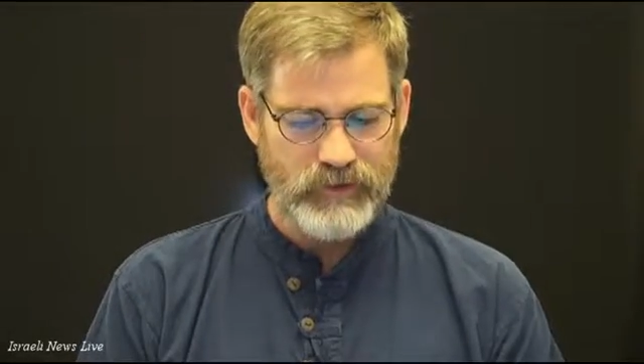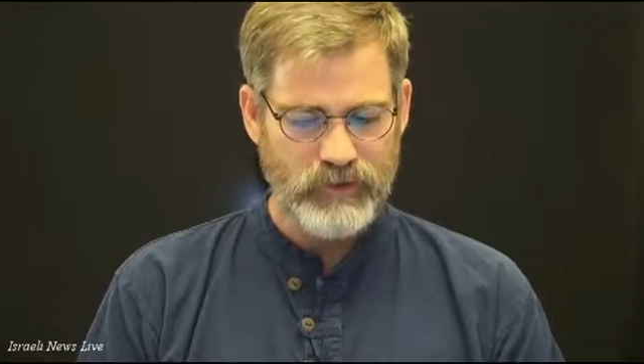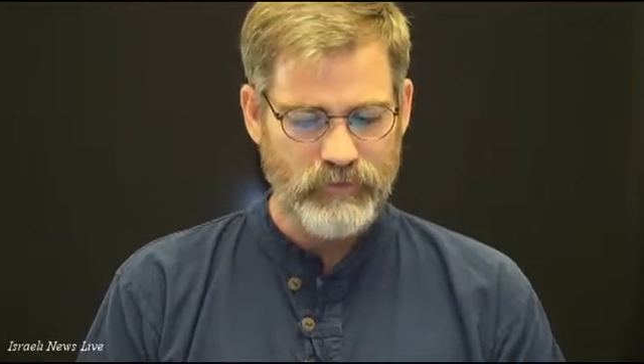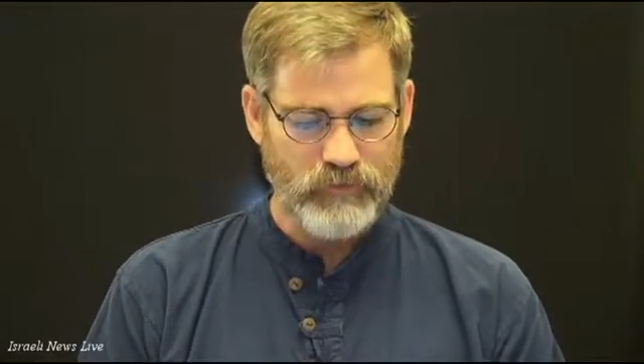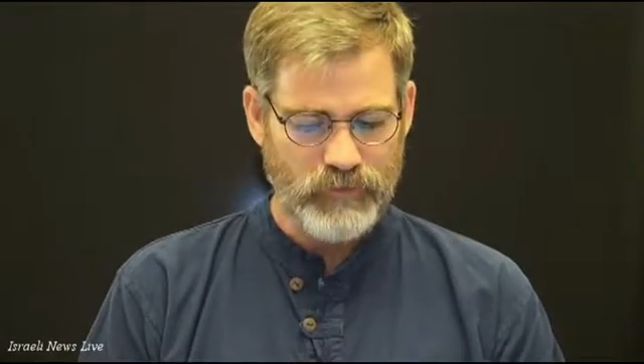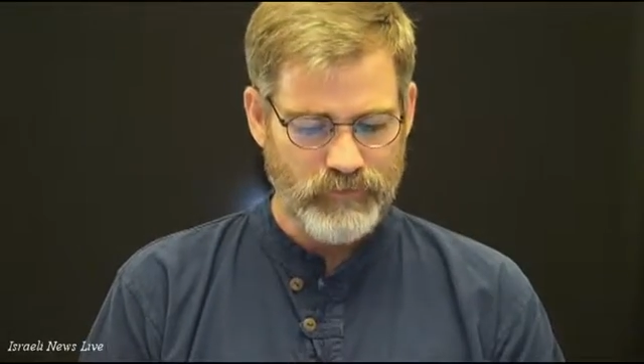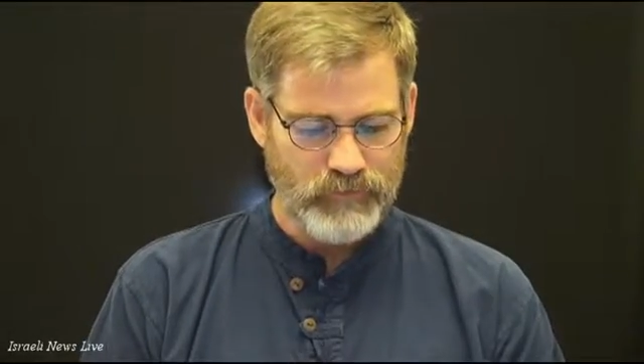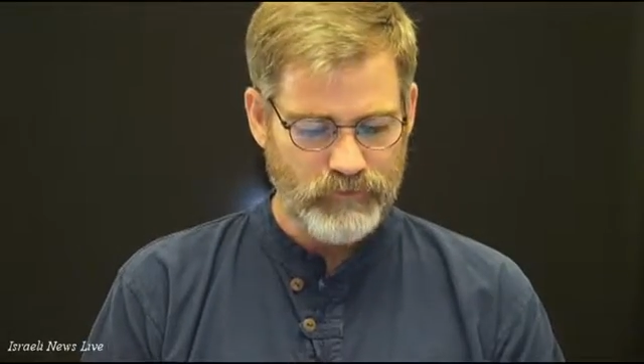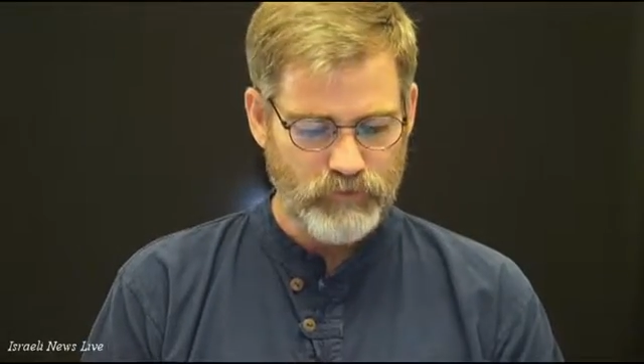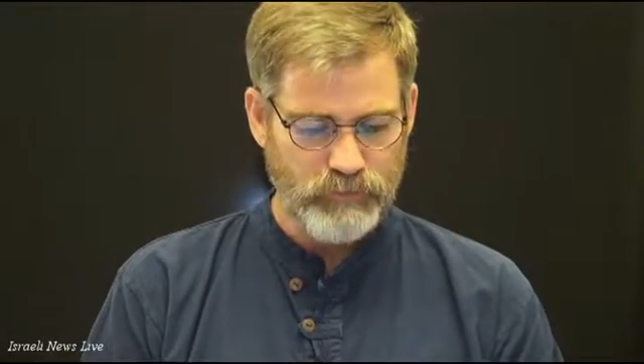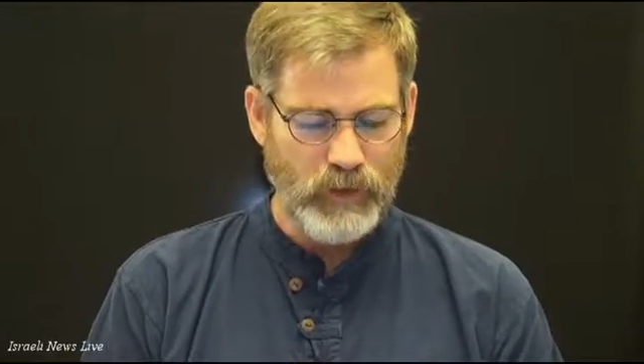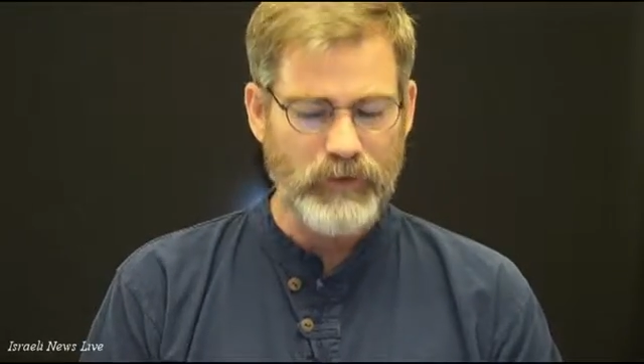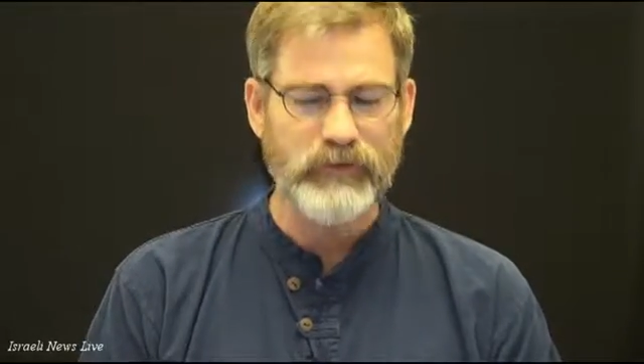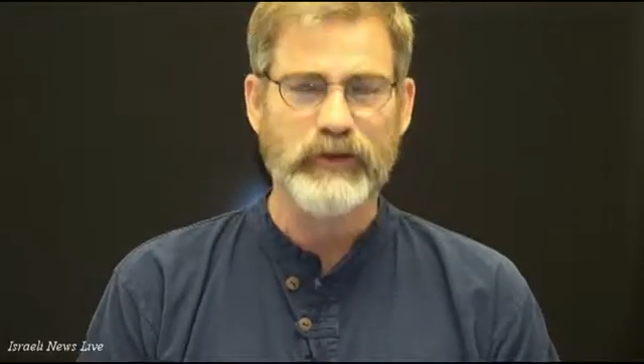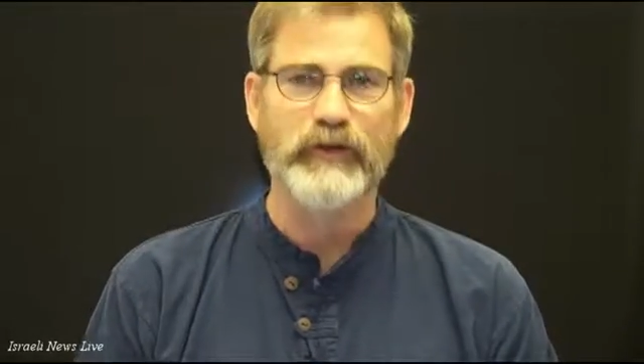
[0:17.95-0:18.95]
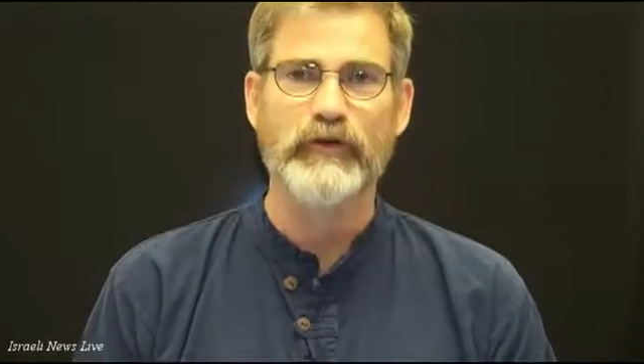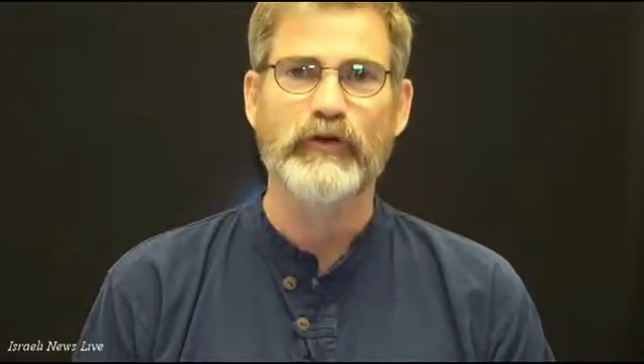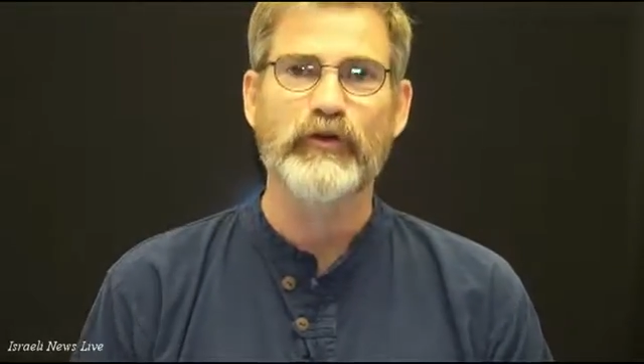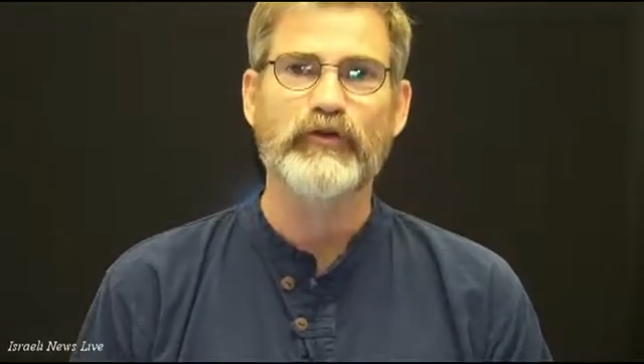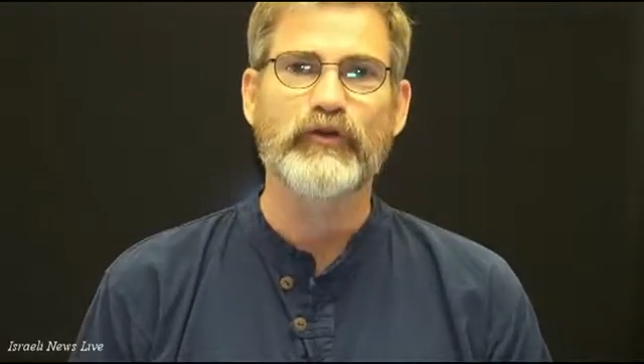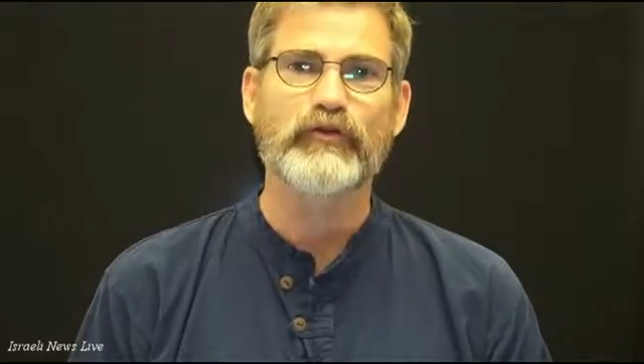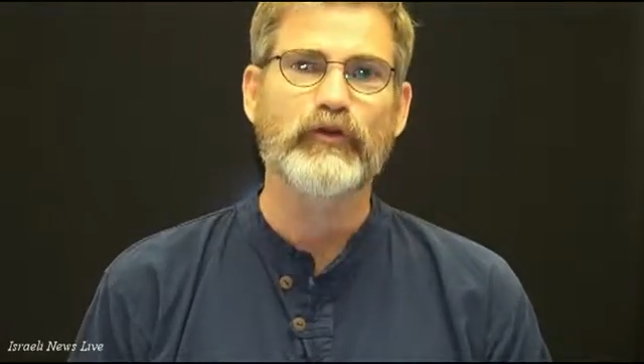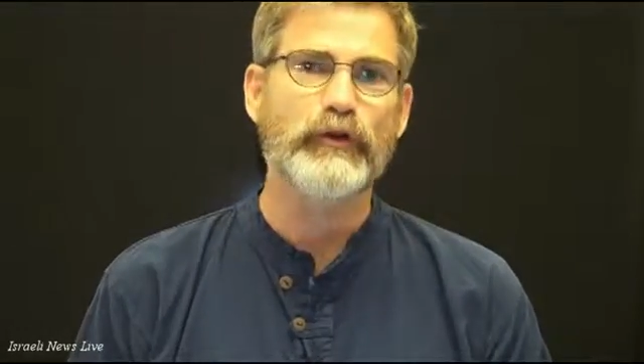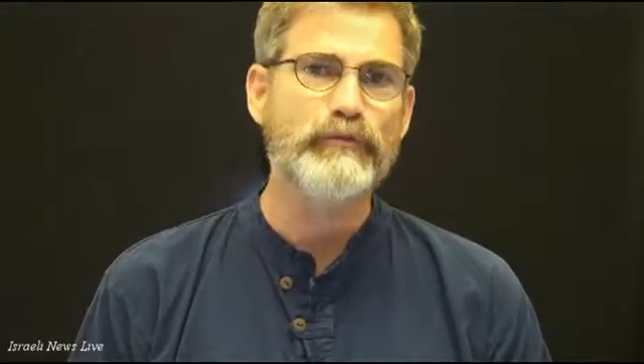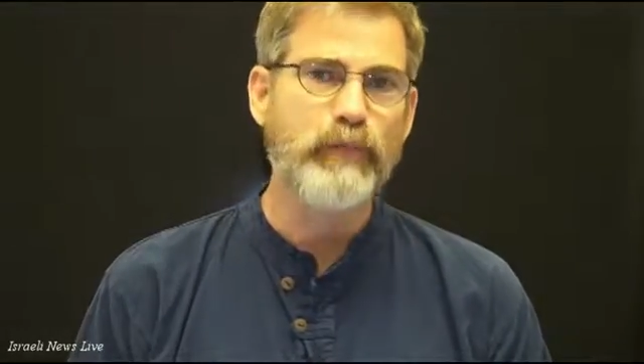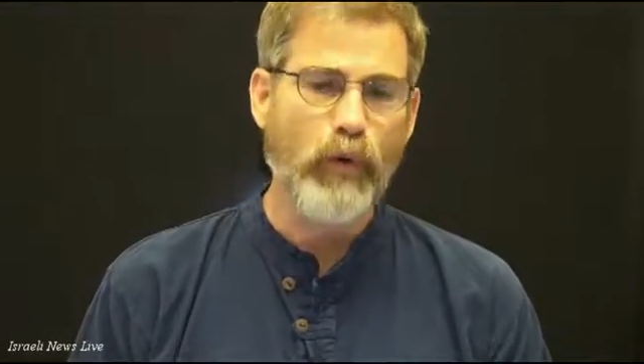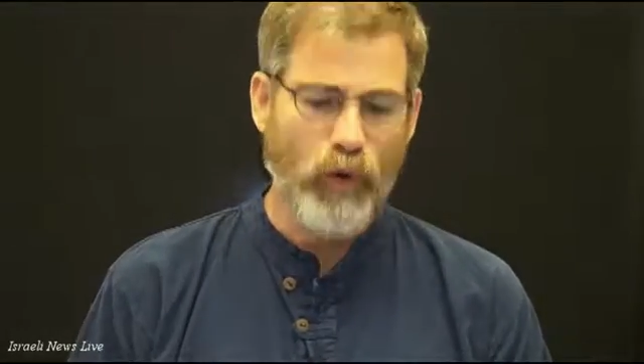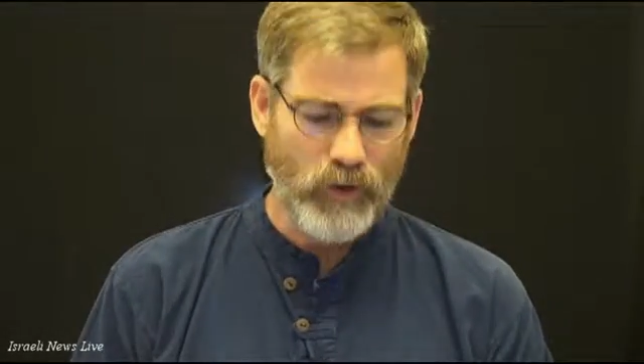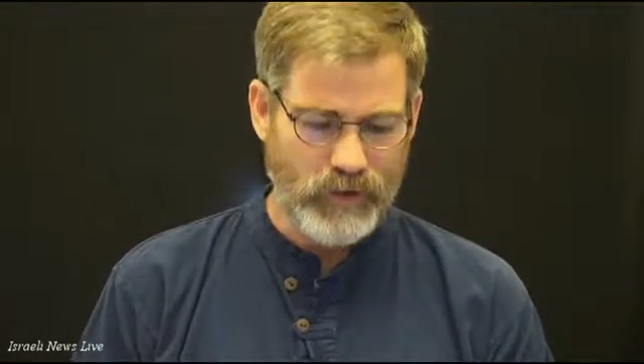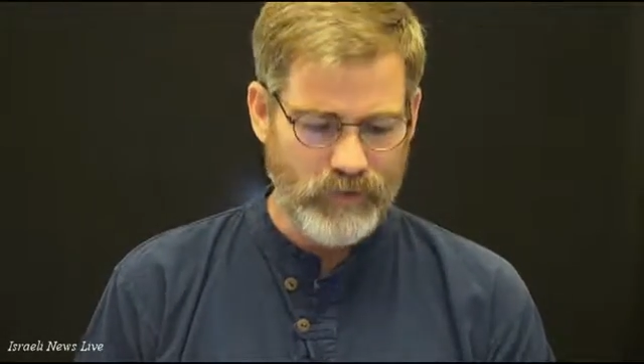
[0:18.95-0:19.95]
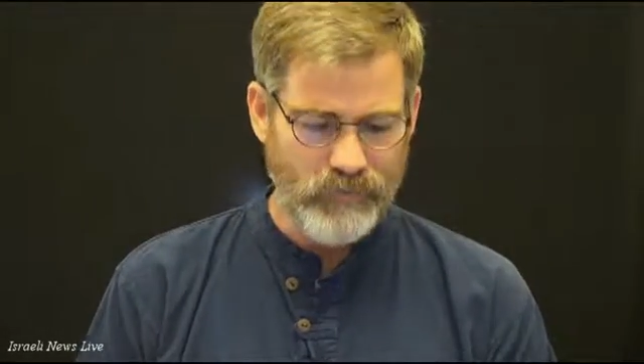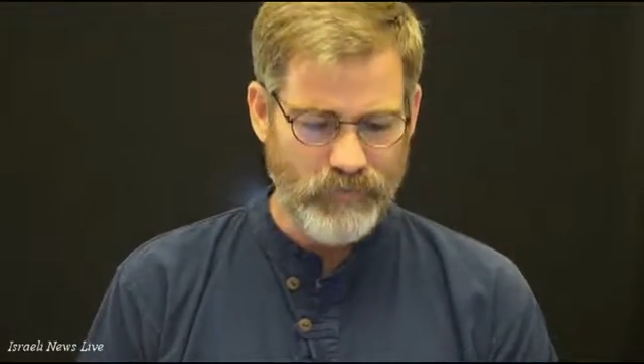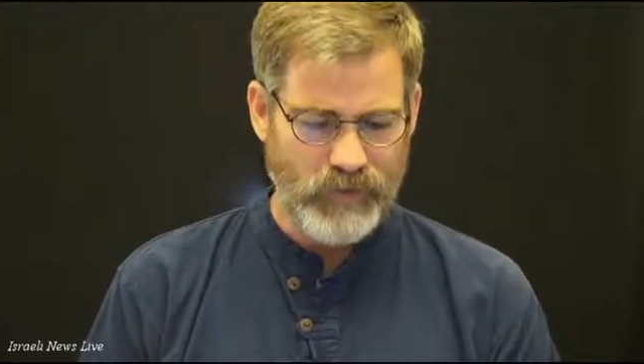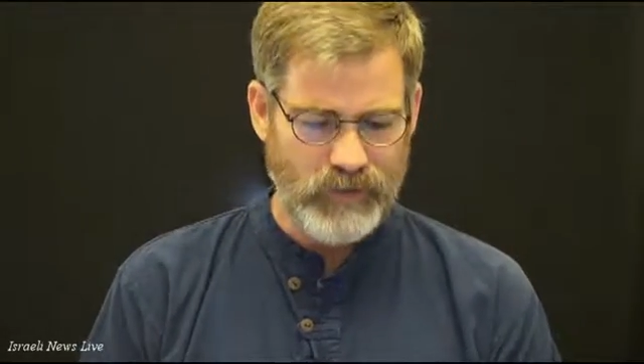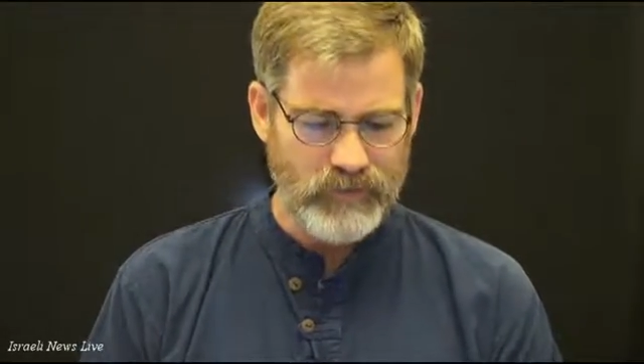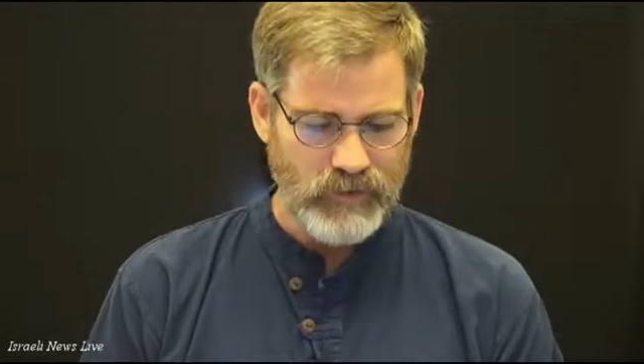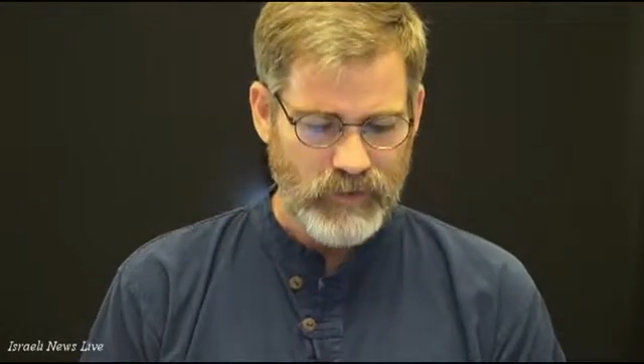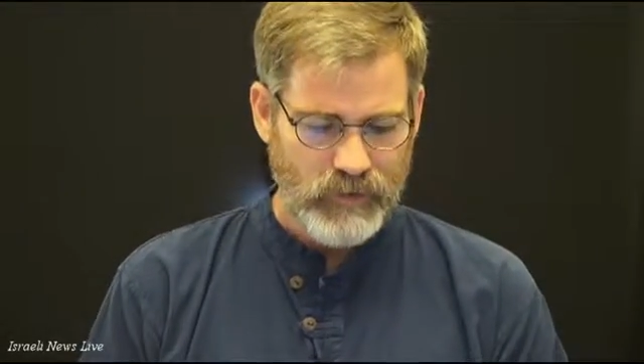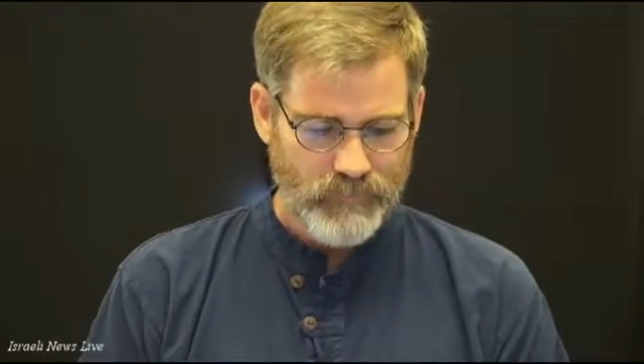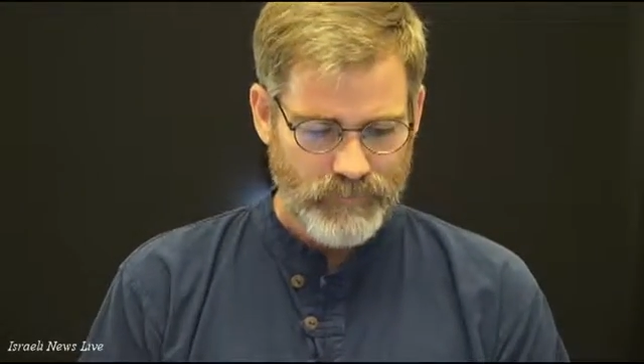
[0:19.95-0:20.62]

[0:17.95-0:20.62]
The Sputnik News is reporting that